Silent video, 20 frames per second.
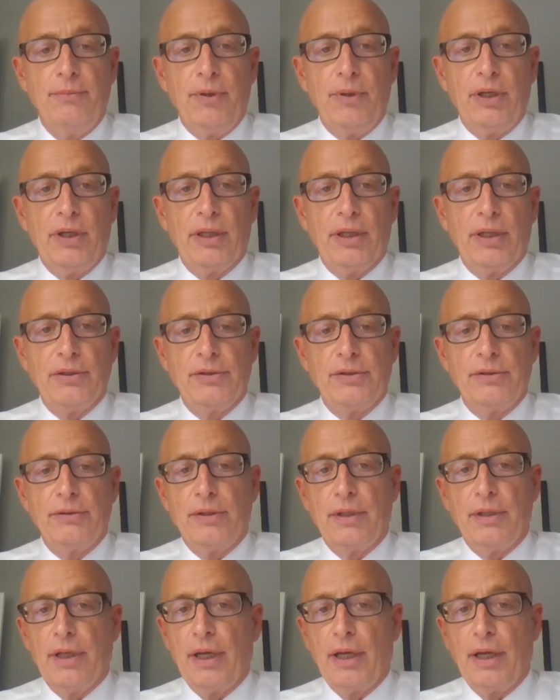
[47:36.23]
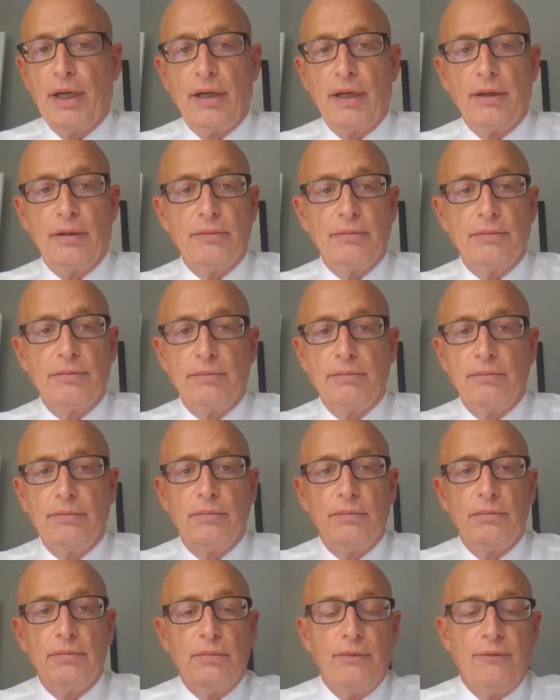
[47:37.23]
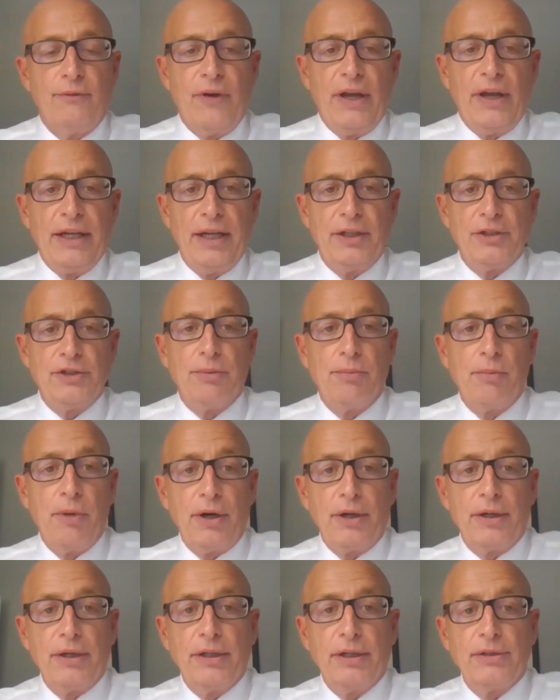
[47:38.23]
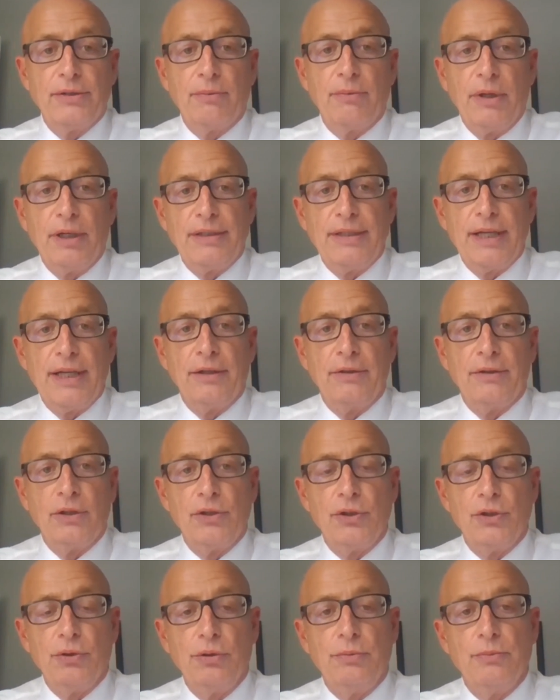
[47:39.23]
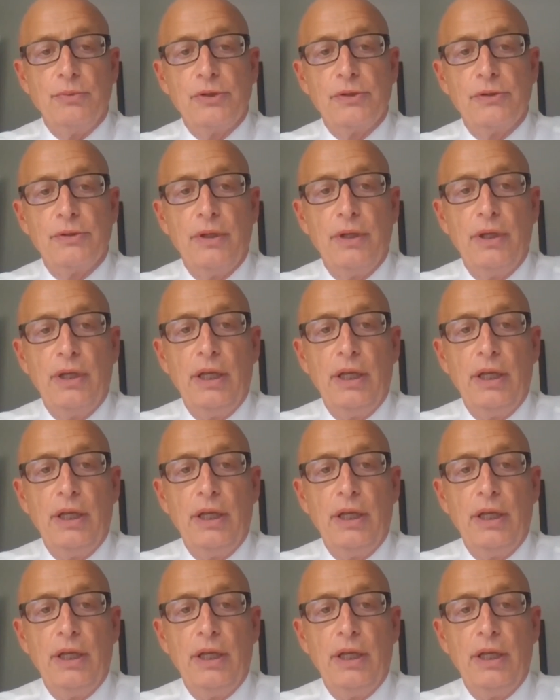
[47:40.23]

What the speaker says: because the financial markets went down the tubes.